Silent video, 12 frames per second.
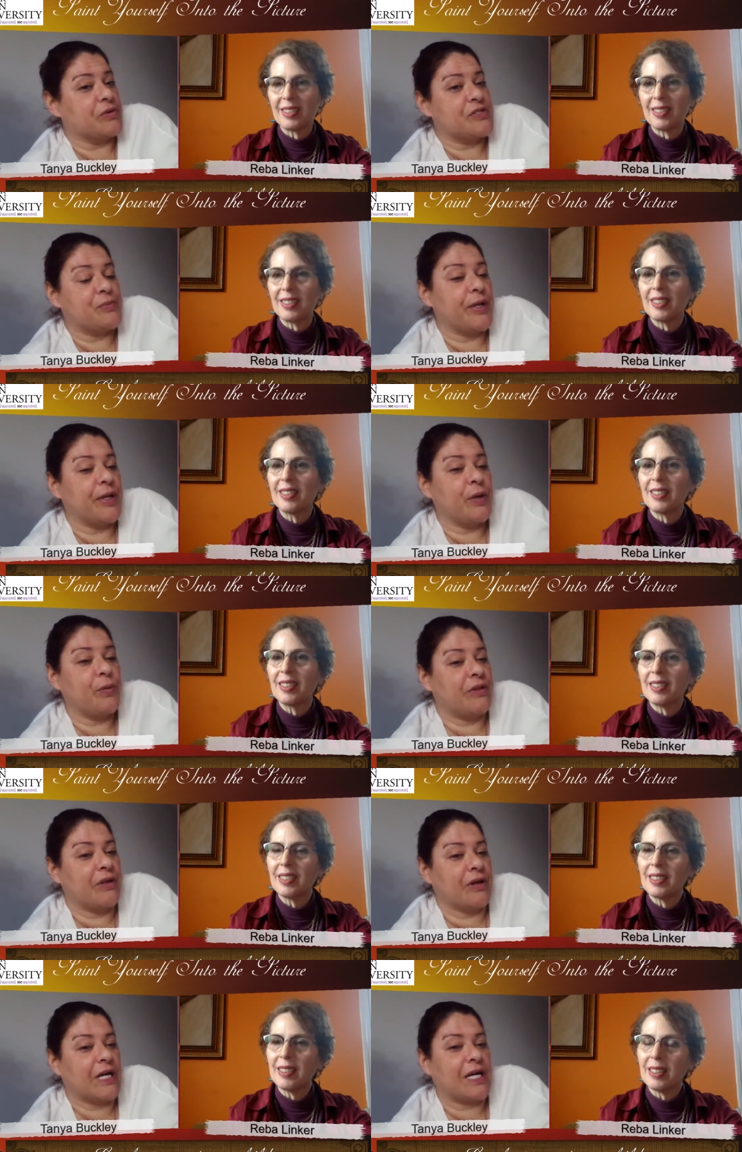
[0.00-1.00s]
Speaker 1: they want to be
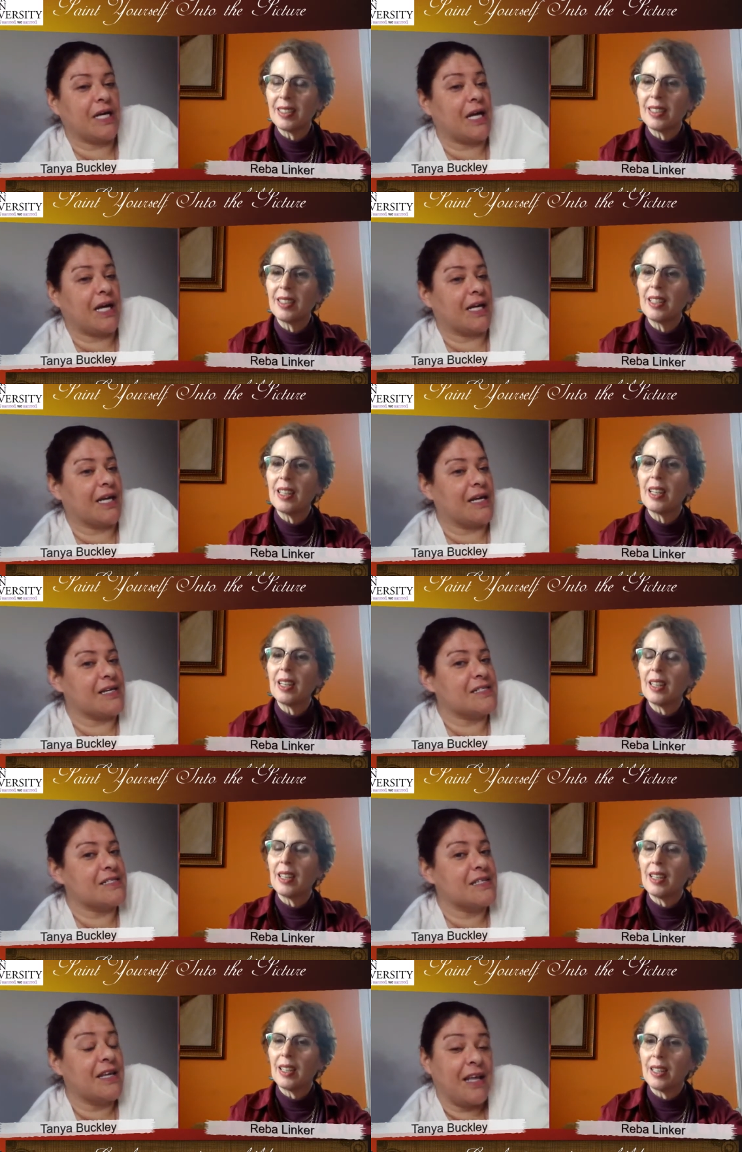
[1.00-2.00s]
with you, I
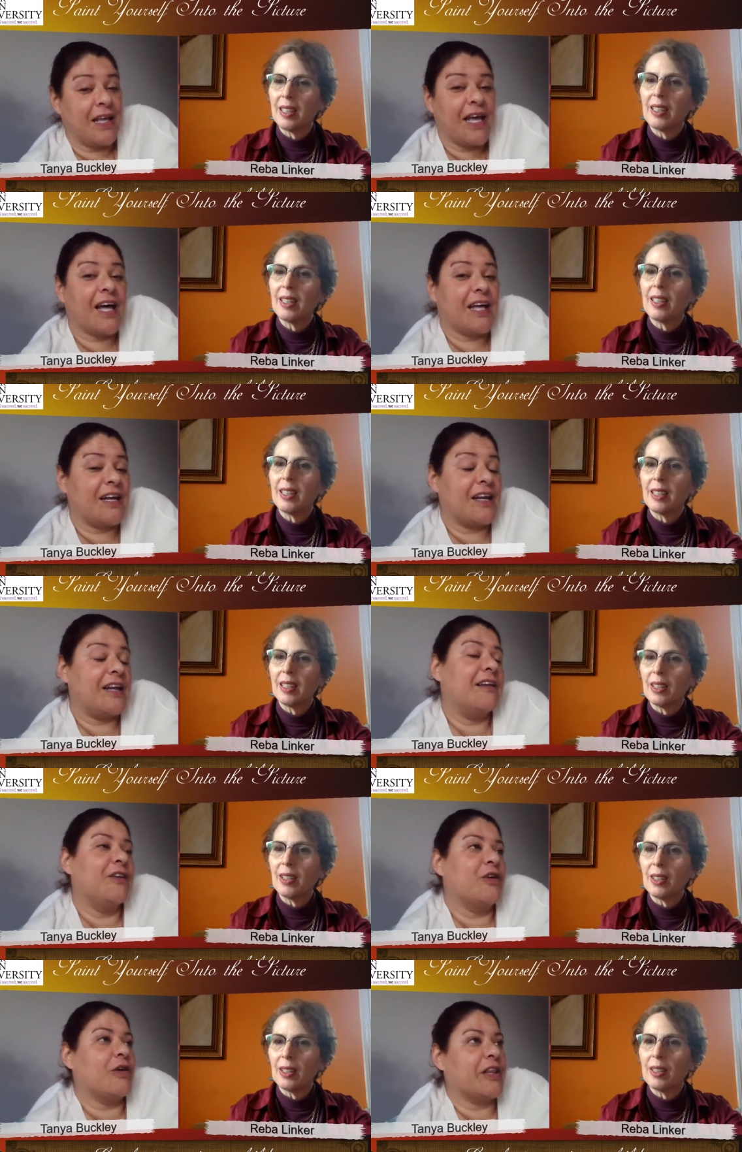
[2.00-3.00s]
guess. And
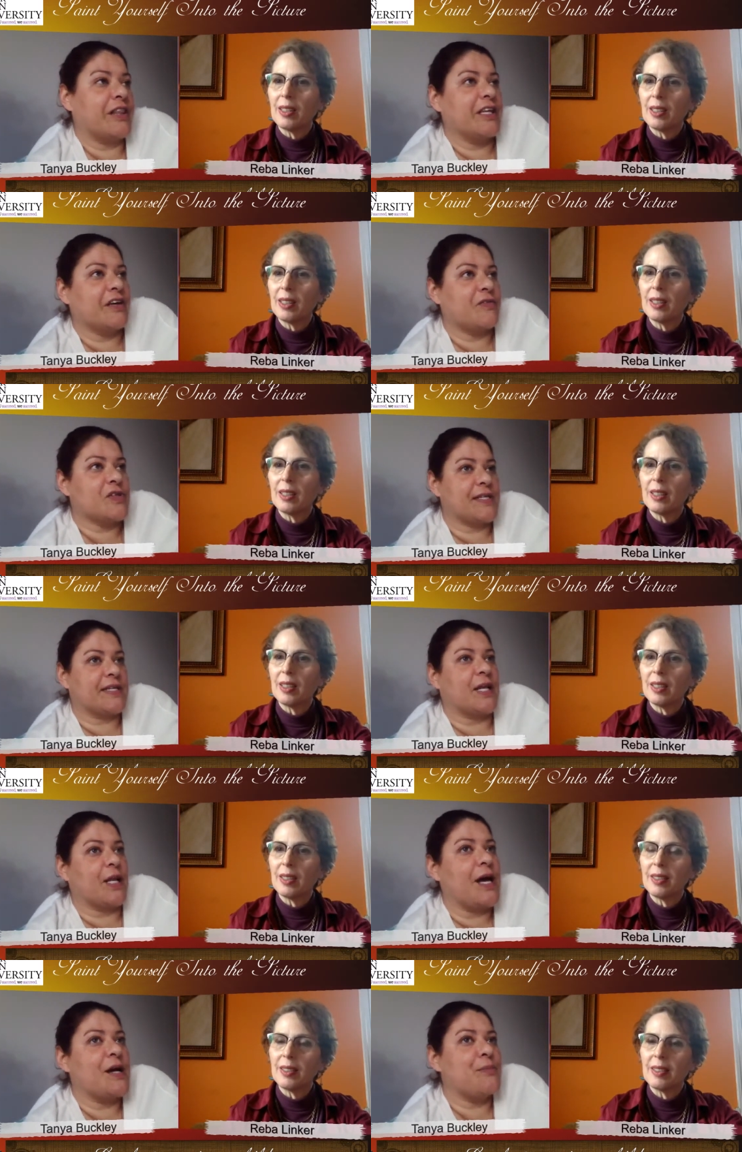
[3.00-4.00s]
you know, I think I've just
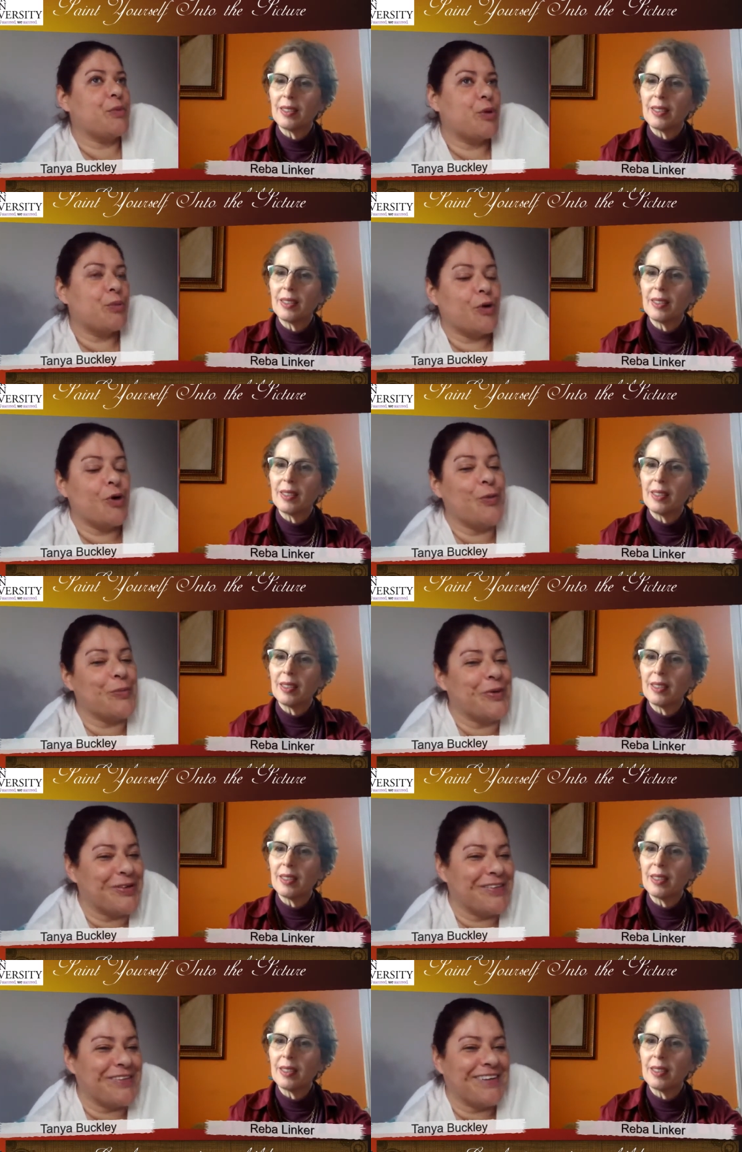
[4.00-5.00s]
had a light bulb
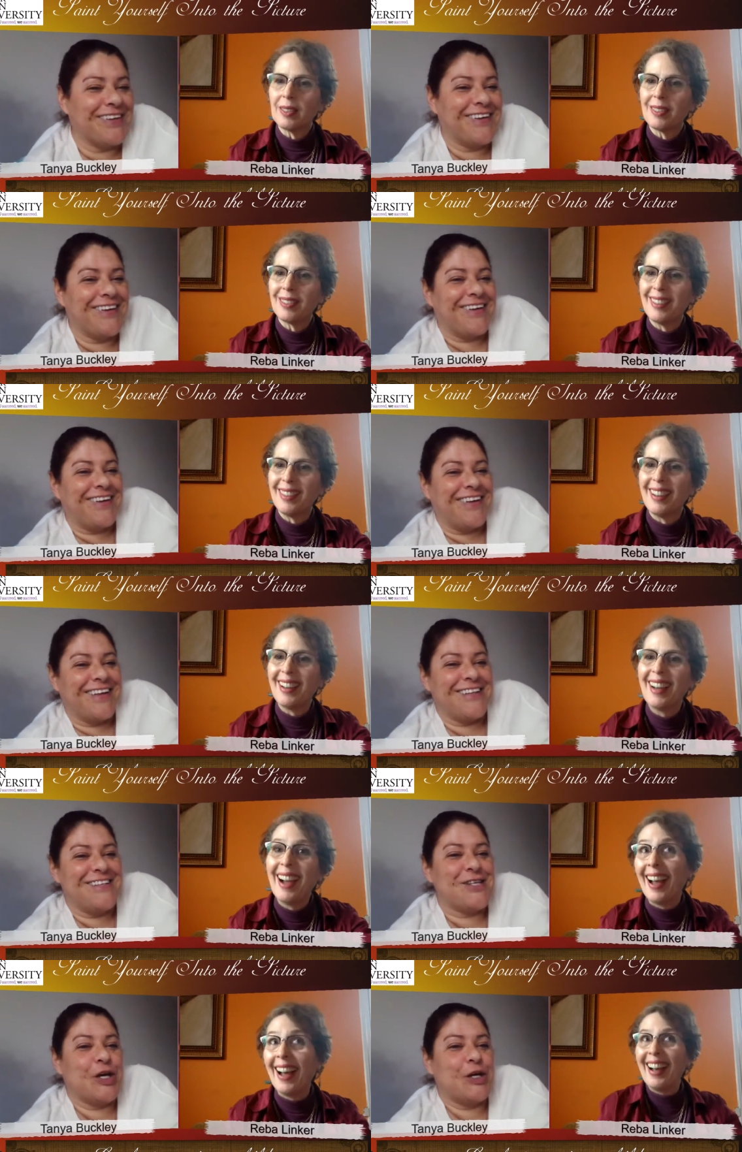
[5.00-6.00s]
moment
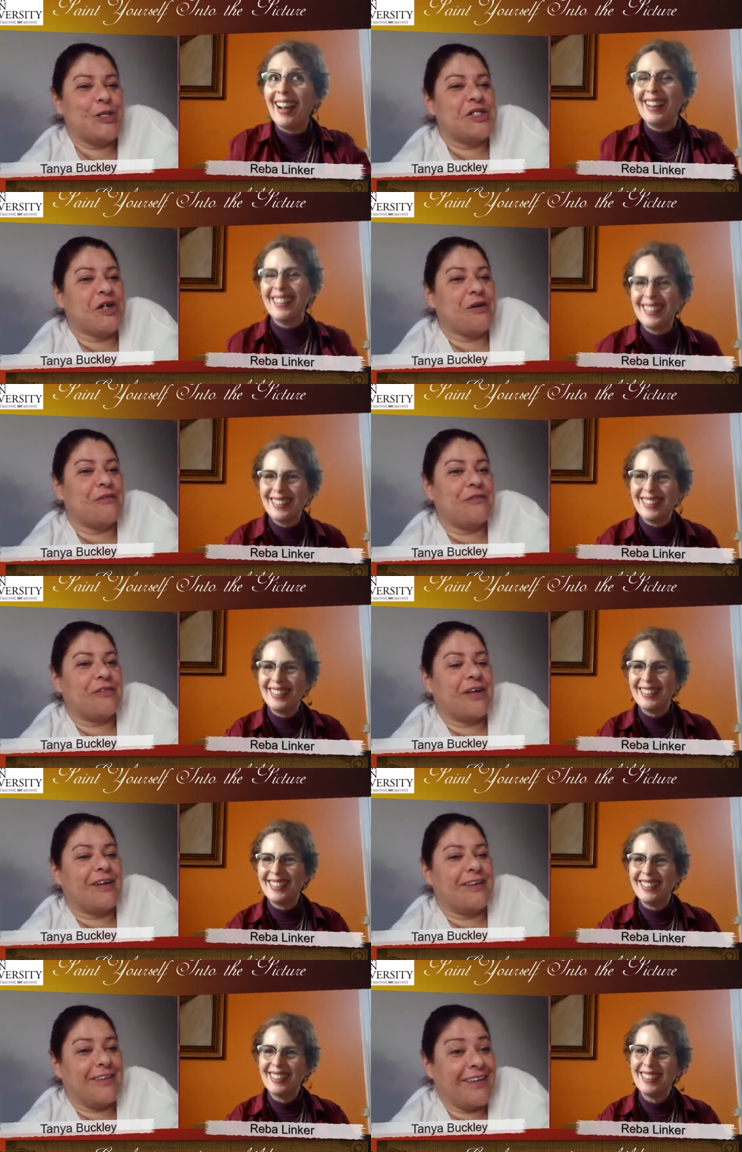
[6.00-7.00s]
in terms of,
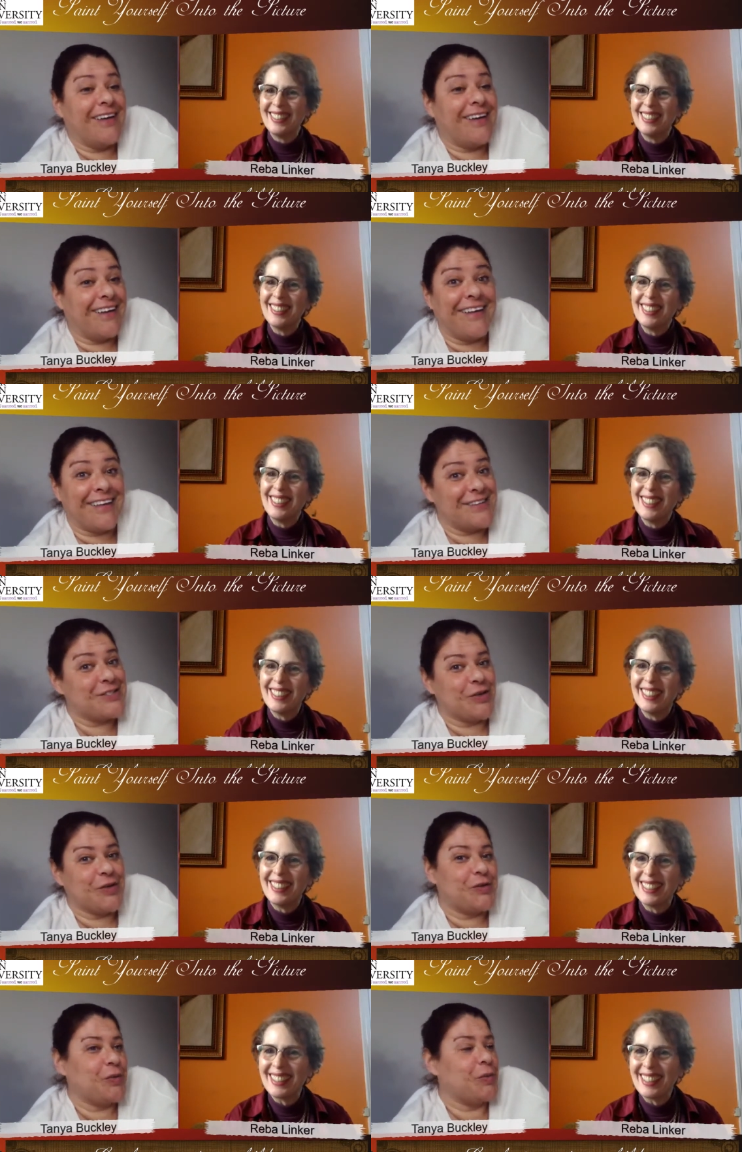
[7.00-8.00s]
yeah, it's
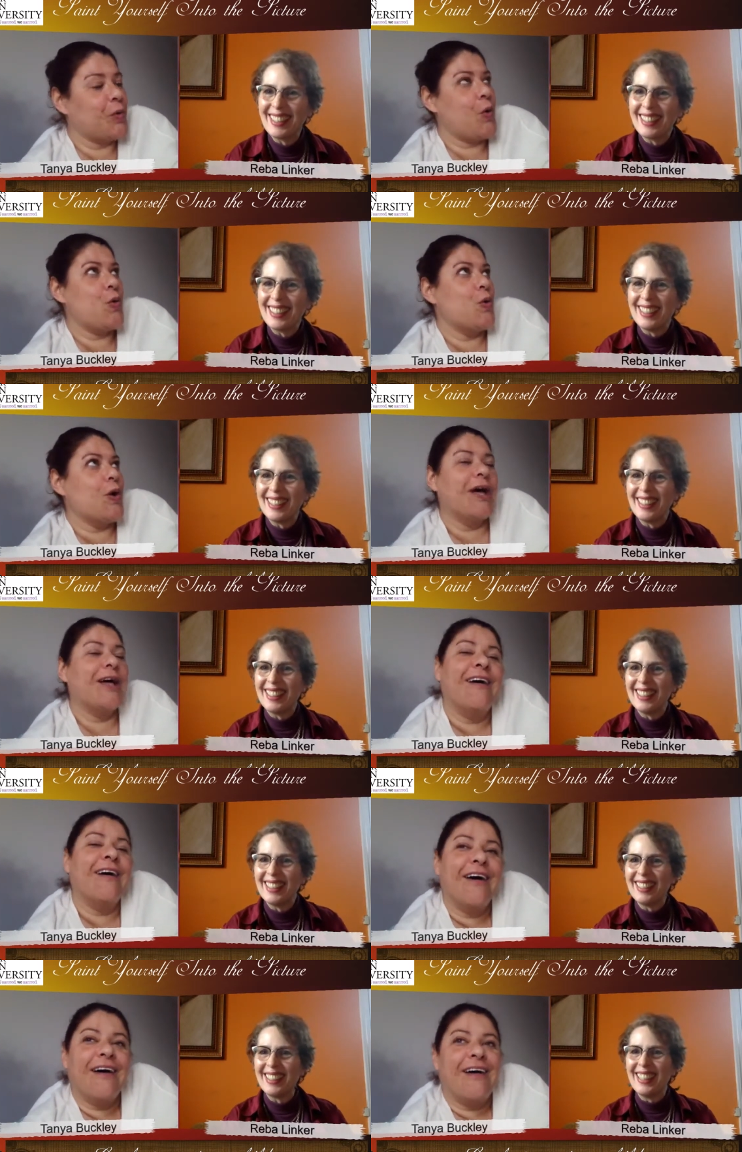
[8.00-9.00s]
good.
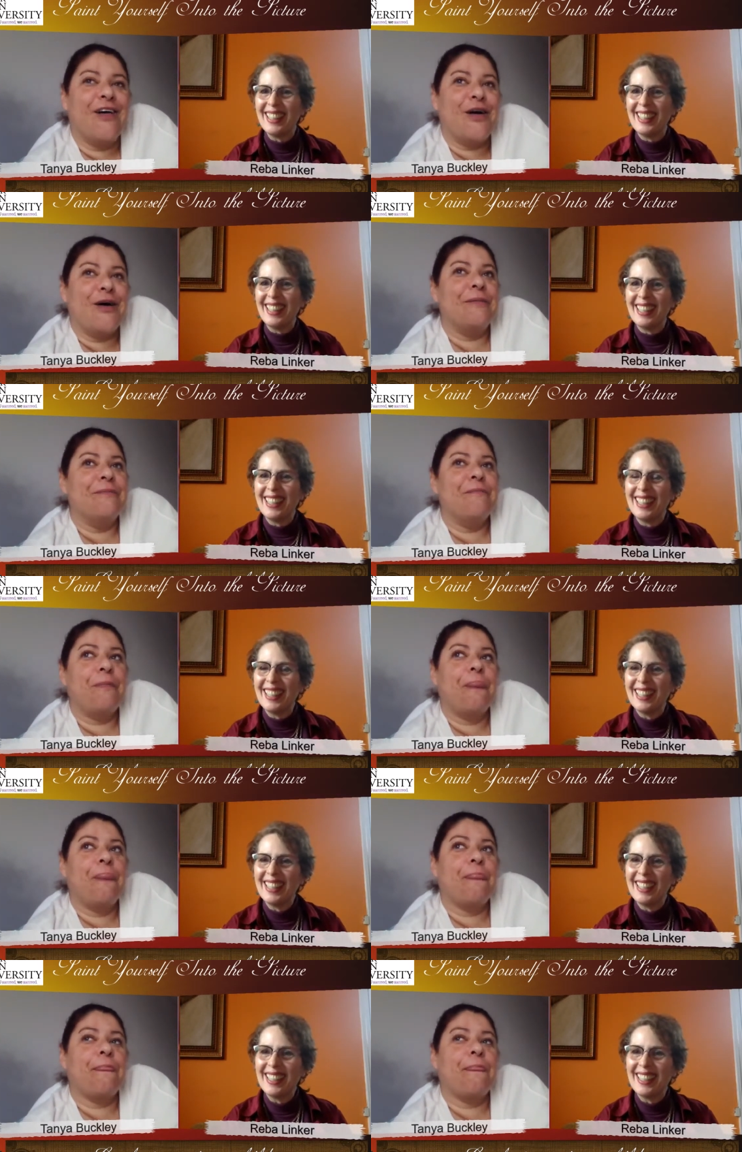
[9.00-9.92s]
Woohoo.